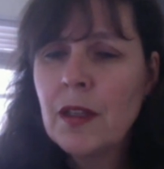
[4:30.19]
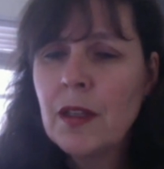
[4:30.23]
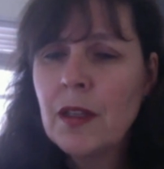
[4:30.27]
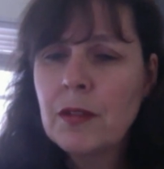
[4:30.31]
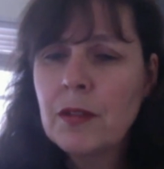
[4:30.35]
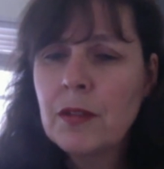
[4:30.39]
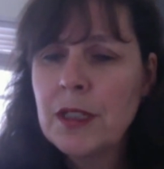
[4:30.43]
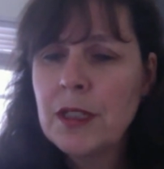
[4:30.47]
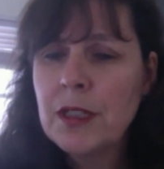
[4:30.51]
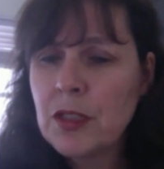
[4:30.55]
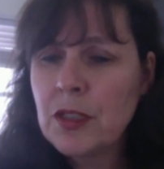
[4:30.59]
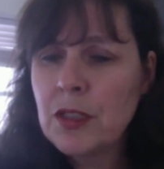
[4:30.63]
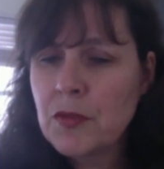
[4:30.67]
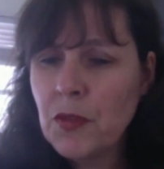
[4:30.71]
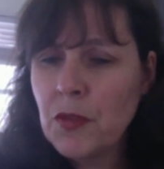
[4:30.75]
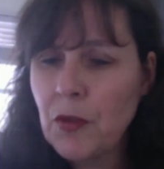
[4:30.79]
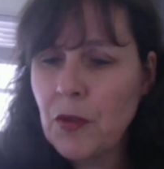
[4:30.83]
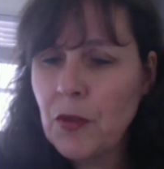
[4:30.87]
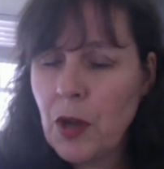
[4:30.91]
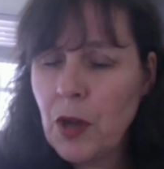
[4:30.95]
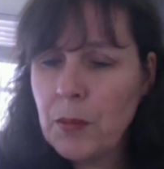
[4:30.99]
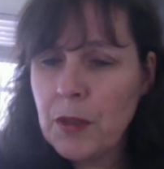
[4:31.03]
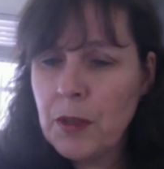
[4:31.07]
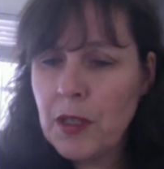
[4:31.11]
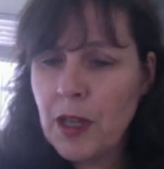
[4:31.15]
Greetings from
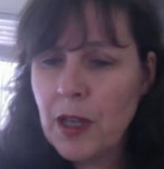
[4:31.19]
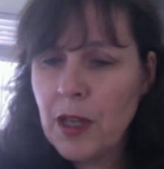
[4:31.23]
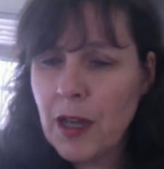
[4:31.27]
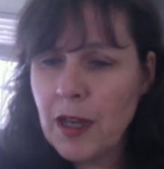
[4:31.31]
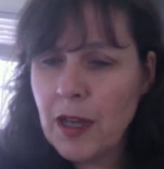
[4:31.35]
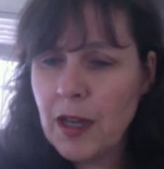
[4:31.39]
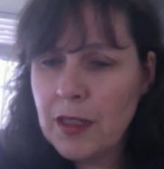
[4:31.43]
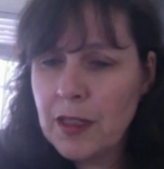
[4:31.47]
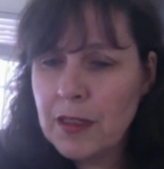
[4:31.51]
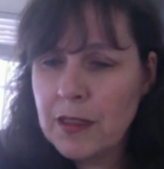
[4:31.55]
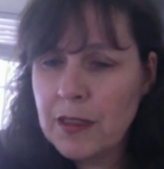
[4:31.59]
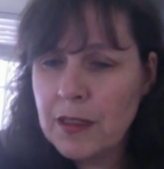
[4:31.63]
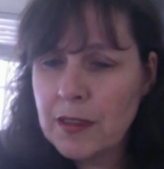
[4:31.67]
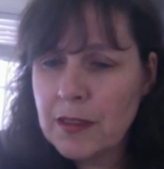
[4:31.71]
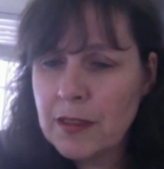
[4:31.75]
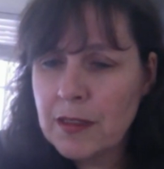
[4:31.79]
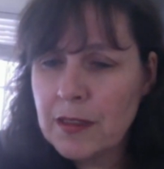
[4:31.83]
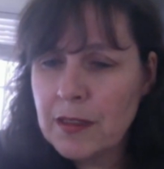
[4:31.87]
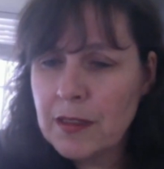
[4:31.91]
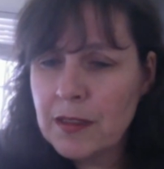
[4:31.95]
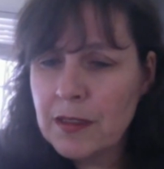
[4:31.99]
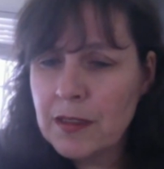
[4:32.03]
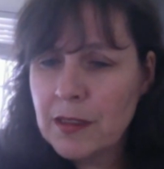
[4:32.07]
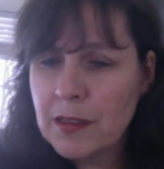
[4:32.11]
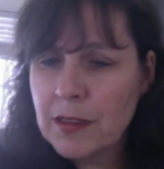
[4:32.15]

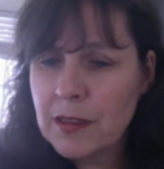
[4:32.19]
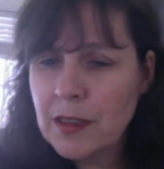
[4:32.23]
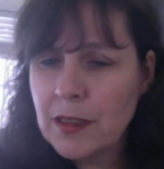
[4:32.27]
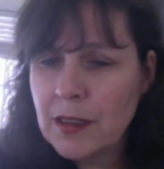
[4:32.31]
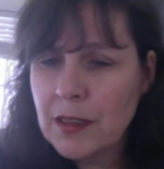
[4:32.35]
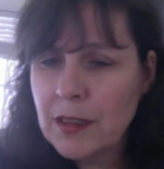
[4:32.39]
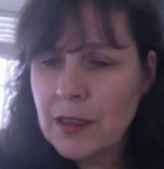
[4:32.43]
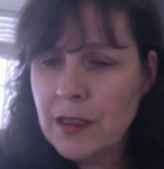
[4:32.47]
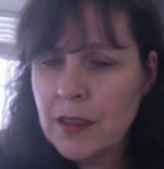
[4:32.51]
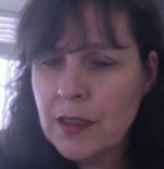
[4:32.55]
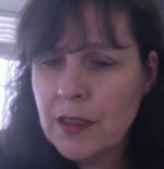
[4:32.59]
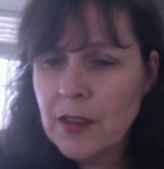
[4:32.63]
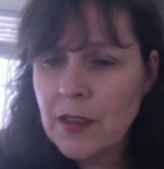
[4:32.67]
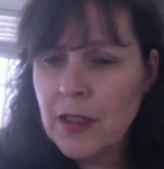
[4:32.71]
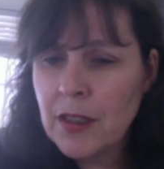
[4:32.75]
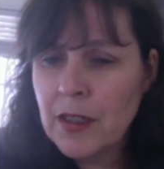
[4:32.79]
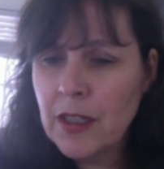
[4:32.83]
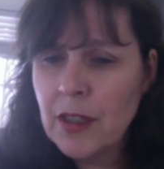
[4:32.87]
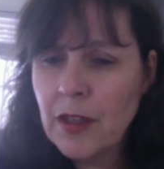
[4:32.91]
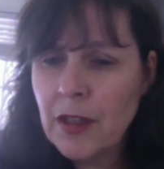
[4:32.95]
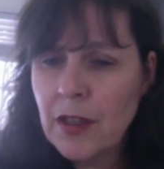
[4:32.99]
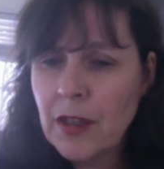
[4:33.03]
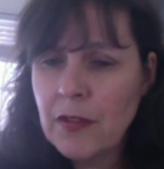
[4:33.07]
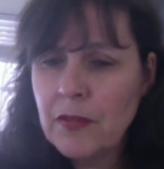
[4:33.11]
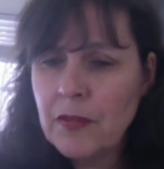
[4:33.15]
Copenhagen.
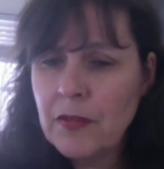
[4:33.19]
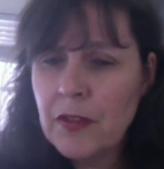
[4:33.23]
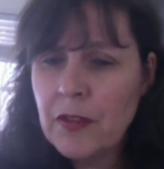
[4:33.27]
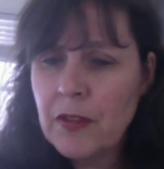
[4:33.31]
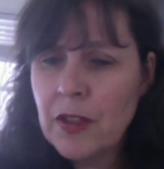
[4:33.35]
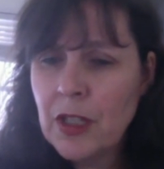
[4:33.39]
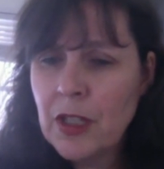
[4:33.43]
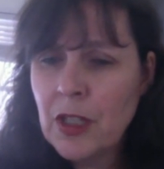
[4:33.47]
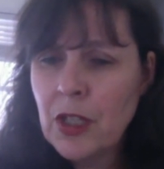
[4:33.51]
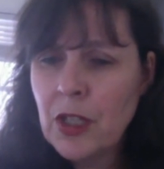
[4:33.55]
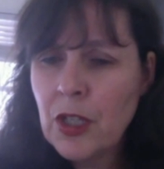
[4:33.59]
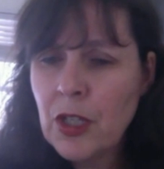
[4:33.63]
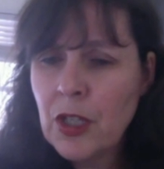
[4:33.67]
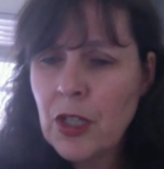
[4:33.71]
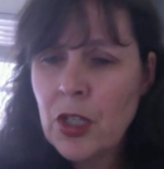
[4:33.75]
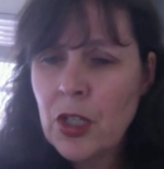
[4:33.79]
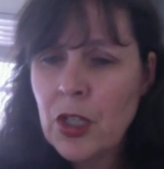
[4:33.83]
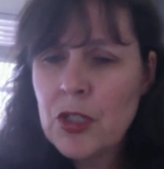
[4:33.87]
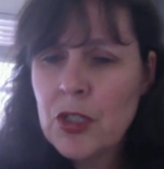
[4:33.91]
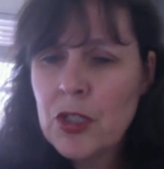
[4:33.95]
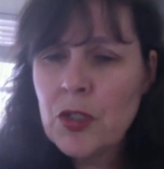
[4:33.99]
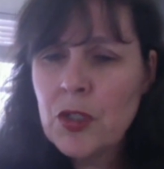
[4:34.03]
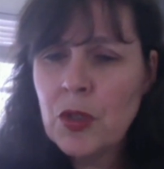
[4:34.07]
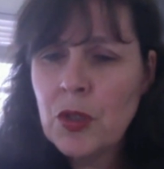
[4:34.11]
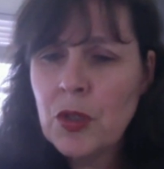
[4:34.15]
Yeah.
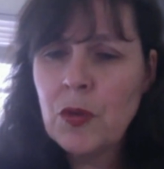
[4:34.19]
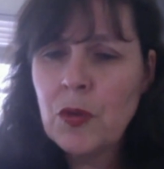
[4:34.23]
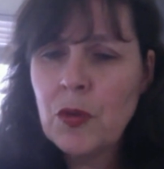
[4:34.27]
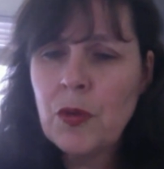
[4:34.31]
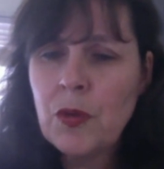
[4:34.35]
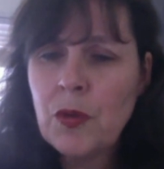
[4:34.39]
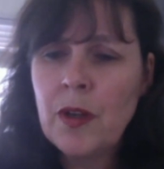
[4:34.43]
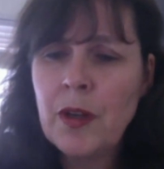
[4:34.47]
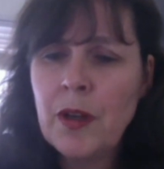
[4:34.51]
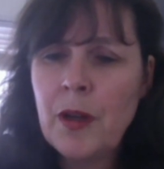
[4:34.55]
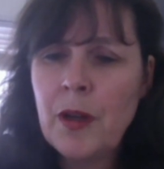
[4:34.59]
So